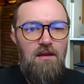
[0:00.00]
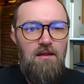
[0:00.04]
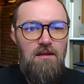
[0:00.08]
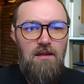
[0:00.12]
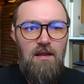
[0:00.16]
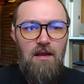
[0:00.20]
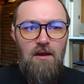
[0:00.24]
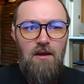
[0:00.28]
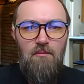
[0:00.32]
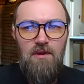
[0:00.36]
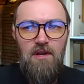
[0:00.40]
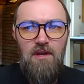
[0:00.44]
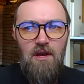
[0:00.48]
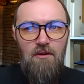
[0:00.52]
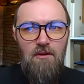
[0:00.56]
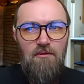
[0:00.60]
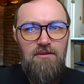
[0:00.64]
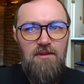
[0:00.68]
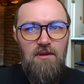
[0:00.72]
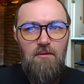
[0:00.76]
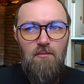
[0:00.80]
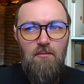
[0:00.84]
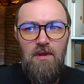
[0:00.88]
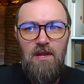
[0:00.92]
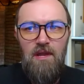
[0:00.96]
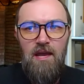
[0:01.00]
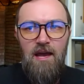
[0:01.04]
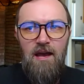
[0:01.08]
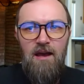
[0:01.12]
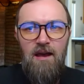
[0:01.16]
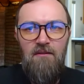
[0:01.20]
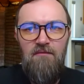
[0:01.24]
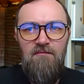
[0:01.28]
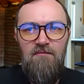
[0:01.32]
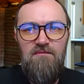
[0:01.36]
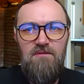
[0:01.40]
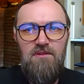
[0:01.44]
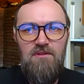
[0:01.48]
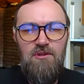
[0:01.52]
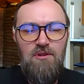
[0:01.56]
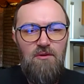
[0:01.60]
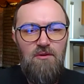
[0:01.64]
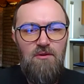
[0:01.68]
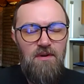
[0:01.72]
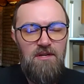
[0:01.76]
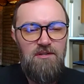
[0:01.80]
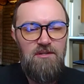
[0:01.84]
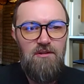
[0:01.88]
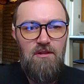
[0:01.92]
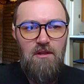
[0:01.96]
Now, we know that we have too
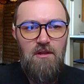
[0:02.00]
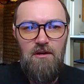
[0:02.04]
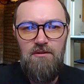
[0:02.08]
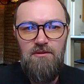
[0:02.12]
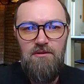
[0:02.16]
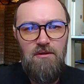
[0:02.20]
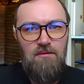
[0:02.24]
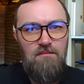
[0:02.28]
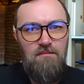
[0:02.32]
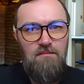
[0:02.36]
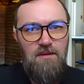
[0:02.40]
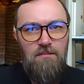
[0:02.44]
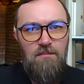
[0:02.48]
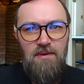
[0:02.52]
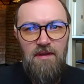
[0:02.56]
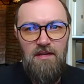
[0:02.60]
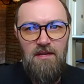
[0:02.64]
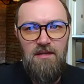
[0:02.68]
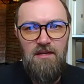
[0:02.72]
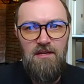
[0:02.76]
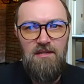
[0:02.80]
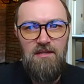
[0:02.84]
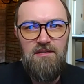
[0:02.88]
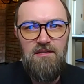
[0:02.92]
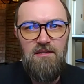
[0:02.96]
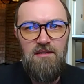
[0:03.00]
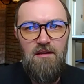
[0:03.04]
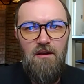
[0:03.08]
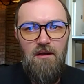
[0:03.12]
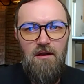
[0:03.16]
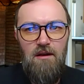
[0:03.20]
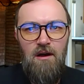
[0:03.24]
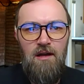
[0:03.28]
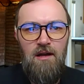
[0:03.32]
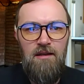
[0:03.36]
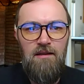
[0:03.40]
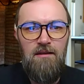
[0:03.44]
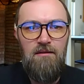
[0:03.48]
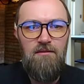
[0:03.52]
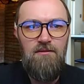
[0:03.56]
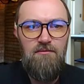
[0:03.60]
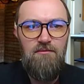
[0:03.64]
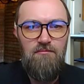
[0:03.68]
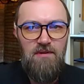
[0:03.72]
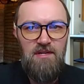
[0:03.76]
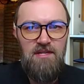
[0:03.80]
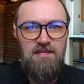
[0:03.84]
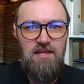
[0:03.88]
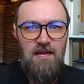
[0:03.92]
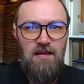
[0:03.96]
much long-term dependence on
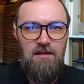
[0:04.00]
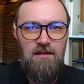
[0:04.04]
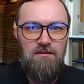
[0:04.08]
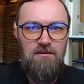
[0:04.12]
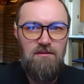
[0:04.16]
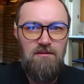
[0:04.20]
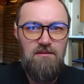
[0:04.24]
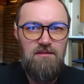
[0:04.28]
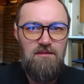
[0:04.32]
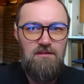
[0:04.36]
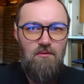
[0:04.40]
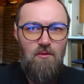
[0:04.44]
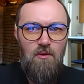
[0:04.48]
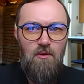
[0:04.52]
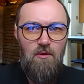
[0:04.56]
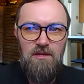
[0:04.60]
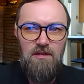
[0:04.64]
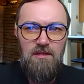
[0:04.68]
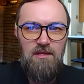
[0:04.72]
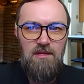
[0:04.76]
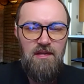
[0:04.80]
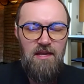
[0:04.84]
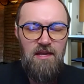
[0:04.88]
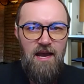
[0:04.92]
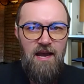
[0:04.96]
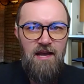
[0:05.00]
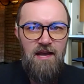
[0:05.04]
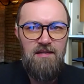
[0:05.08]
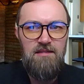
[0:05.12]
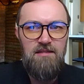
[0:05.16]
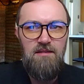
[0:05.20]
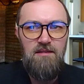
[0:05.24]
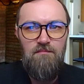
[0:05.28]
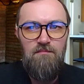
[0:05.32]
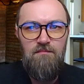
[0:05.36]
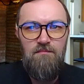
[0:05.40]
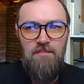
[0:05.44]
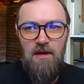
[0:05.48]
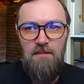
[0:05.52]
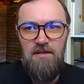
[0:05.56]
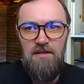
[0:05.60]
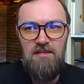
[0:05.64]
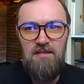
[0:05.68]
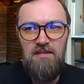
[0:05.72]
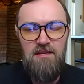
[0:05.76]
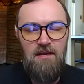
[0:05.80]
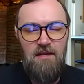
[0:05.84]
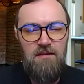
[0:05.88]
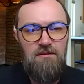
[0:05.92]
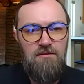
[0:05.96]
3 sectors: oil and gas, public
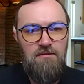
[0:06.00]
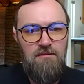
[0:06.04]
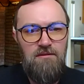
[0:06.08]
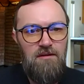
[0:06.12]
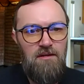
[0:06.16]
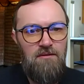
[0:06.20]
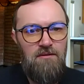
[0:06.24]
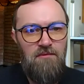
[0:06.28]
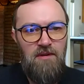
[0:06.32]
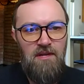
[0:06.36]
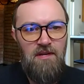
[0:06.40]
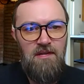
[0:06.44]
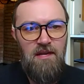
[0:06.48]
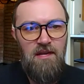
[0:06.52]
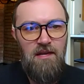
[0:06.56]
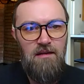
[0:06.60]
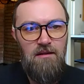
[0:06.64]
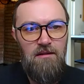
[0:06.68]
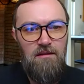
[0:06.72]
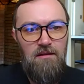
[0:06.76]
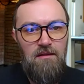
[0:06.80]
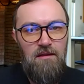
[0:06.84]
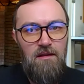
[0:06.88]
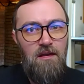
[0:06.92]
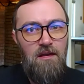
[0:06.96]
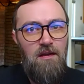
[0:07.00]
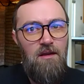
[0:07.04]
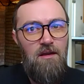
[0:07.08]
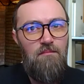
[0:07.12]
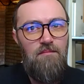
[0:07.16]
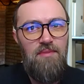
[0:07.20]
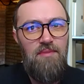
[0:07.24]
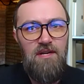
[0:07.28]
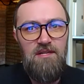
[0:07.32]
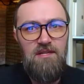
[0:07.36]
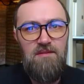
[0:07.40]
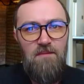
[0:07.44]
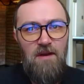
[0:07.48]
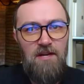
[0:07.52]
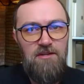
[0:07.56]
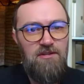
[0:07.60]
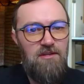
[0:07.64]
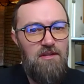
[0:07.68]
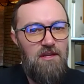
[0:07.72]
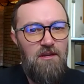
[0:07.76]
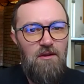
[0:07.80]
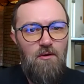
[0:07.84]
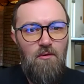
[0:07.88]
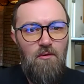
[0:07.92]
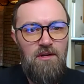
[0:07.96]
sector, and retail, but
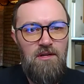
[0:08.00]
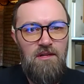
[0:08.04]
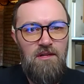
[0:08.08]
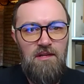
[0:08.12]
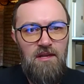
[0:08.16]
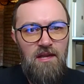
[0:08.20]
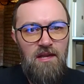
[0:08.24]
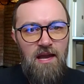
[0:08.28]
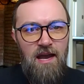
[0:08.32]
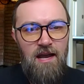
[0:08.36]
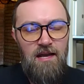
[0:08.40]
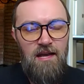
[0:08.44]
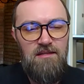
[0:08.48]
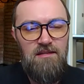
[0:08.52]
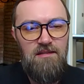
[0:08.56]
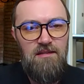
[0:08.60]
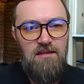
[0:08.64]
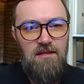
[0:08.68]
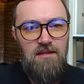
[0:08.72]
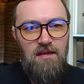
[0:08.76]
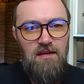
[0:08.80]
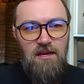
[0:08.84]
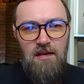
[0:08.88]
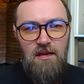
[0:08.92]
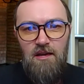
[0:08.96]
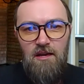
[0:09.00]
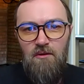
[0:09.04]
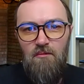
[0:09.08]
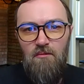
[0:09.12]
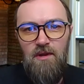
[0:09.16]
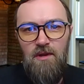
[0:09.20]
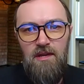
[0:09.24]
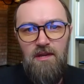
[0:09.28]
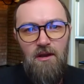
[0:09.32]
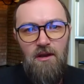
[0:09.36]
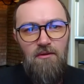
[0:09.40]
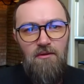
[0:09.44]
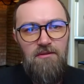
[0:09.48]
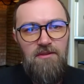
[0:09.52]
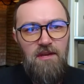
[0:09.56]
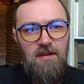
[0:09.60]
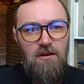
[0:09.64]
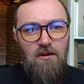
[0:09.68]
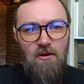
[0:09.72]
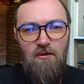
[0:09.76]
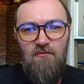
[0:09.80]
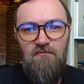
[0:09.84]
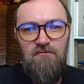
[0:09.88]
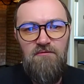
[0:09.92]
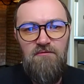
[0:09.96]
especially oil and gas. We know that
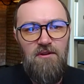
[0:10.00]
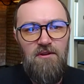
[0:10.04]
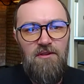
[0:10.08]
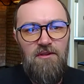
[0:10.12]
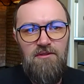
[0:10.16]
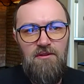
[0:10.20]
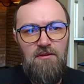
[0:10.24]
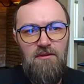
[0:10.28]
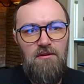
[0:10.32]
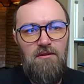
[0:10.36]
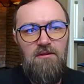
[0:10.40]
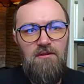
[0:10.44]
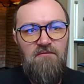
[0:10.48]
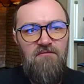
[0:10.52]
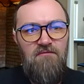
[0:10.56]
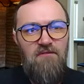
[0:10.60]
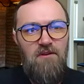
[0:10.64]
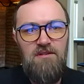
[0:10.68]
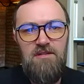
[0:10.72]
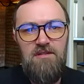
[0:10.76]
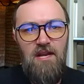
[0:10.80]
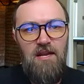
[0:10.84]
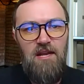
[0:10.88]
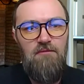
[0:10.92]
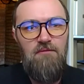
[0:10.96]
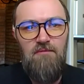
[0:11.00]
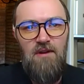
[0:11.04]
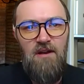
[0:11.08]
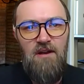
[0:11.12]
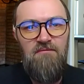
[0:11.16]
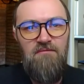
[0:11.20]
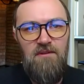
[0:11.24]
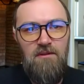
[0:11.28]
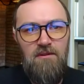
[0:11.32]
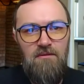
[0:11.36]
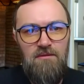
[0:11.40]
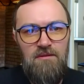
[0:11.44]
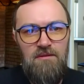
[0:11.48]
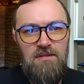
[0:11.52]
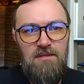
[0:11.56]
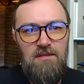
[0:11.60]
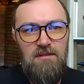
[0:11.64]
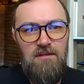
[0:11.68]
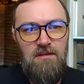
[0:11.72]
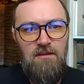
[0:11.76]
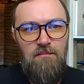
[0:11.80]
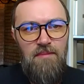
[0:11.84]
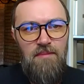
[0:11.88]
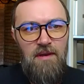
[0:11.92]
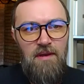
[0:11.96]
over a third of our state revenues
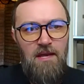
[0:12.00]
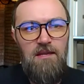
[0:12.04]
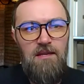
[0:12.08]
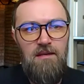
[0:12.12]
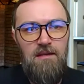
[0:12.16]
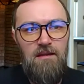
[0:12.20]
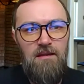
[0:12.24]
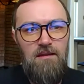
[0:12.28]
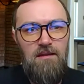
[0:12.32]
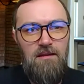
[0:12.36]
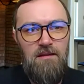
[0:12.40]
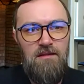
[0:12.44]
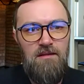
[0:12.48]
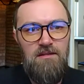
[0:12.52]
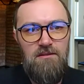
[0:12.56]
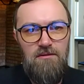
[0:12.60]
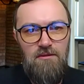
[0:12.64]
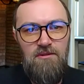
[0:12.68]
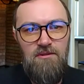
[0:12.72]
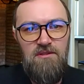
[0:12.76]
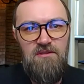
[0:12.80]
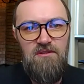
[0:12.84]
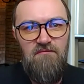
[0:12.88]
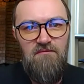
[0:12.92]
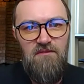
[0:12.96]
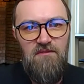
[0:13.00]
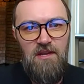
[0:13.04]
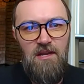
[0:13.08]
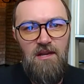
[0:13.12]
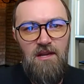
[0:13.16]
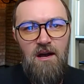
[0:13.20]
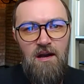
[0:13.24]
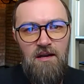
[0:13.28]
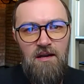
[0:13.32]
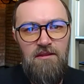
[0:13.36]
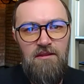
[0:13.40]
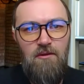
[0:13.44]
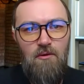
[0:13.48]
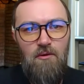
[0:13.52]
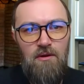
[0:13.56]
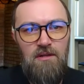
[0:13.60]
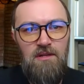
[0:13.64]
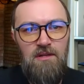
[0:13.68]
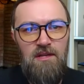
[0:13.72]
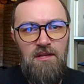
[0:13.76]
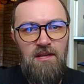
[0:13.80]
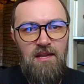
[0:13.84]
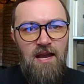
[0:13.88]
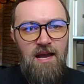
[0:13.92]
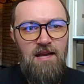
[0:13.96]
depend exclusively on the oil
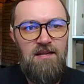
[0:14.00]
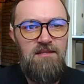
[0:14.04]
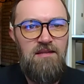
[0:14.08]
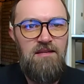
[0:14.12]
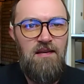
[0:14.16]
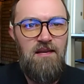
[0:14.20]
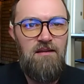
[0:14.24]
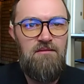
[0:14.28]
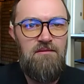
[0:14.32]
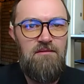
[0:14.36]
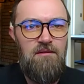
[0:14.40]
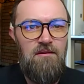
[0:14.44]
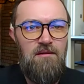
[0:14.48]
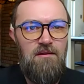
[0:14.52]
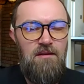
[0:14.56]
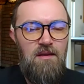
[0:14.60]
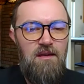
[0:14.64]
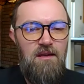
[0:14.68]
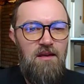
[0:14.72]
and gas sector.